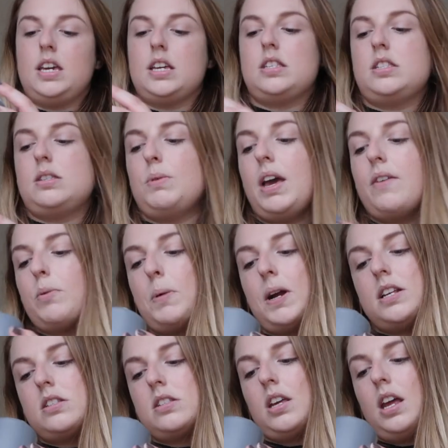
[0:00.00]
yes we have a
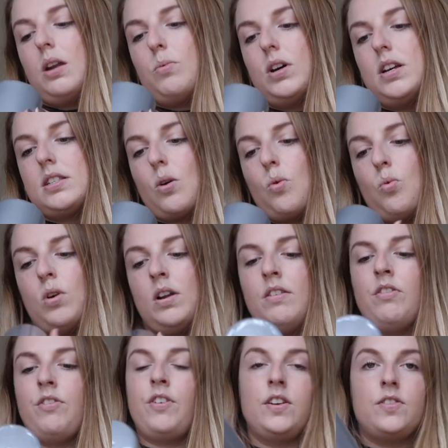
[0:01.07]
price it was
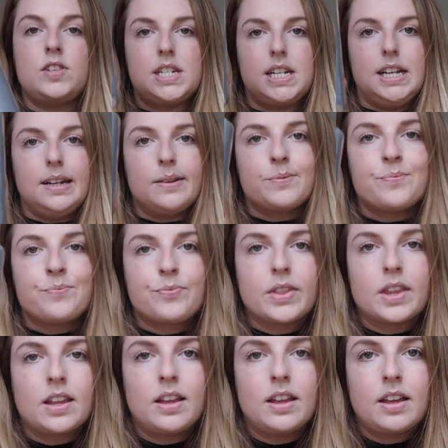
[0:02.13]
150
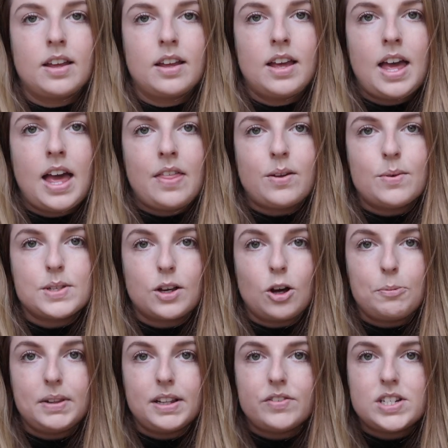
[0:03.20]
there was a
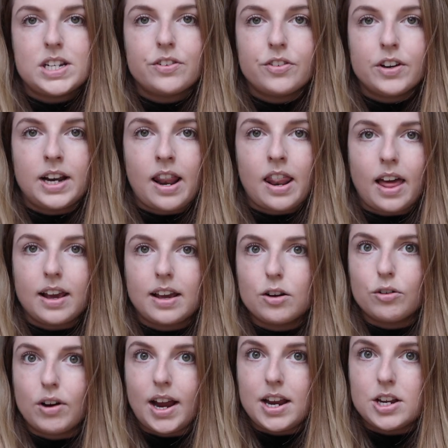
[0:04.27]
couple of different like
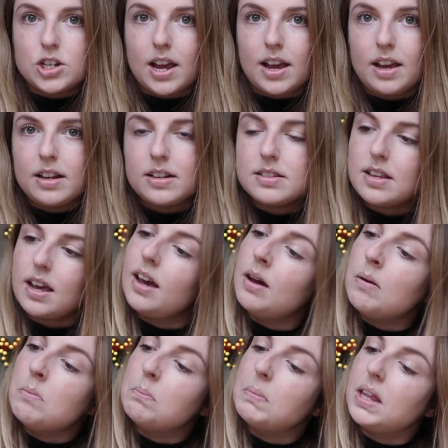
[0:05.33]
gray shades
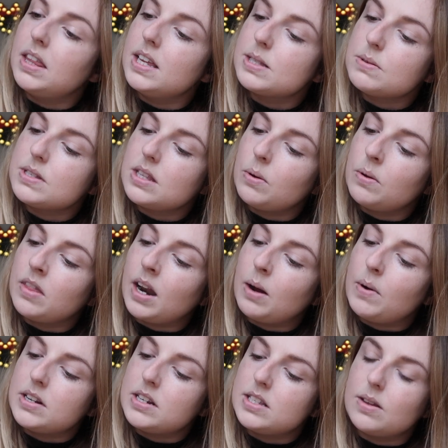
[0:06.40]
um but this was the one that i
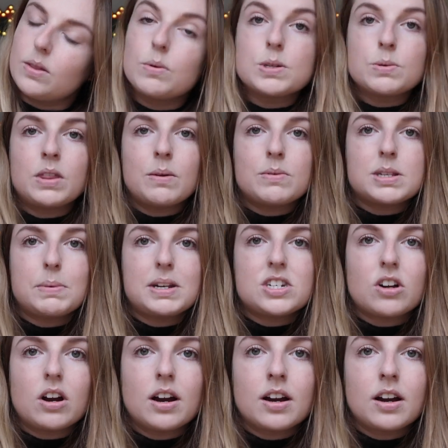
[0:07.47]
wanted so there was one that was a bit
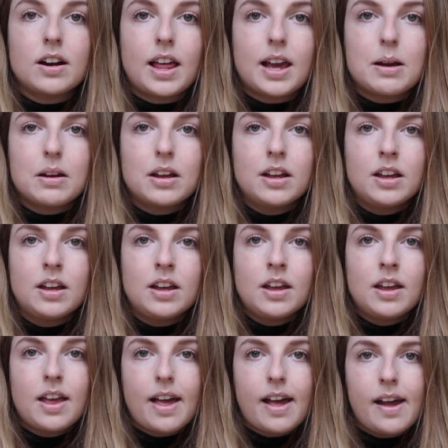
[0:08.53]
darker like
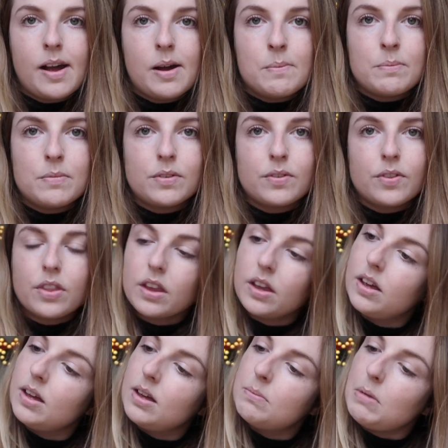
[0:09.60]
um
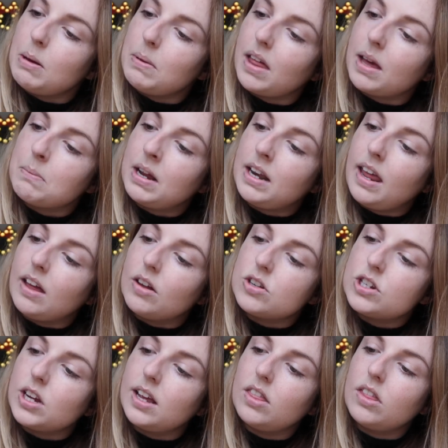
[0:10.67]
maybe like my nail
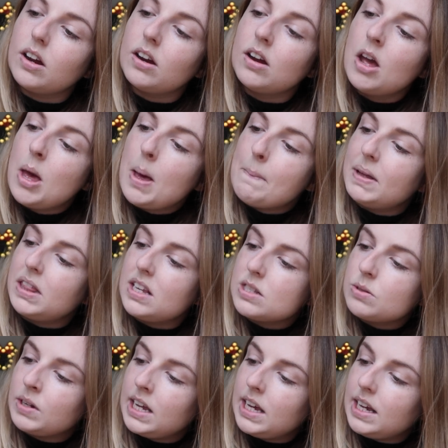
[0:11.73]
shade there. But this
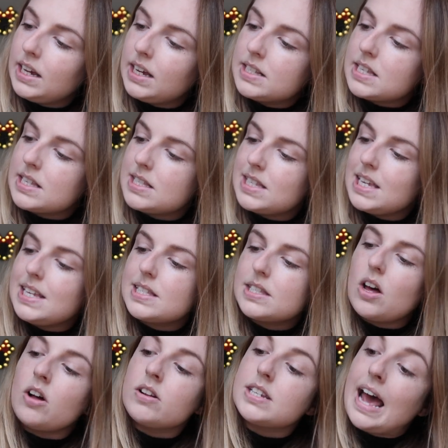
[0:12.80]
one is sea
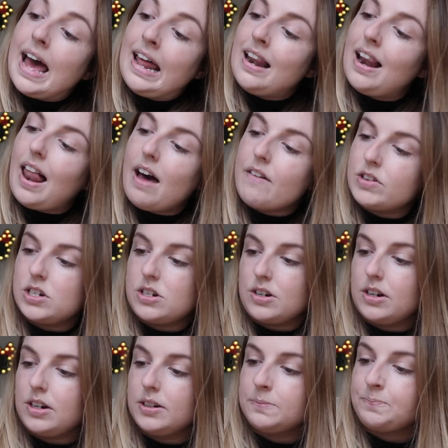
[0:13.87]
salt and
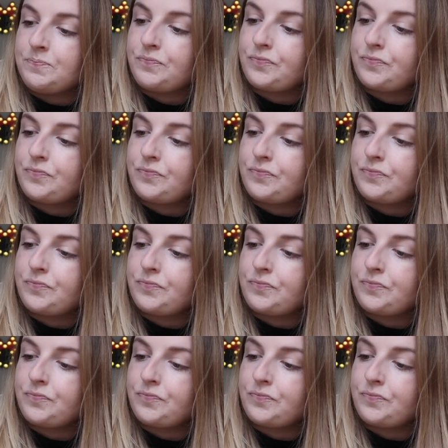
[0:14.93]
lavender.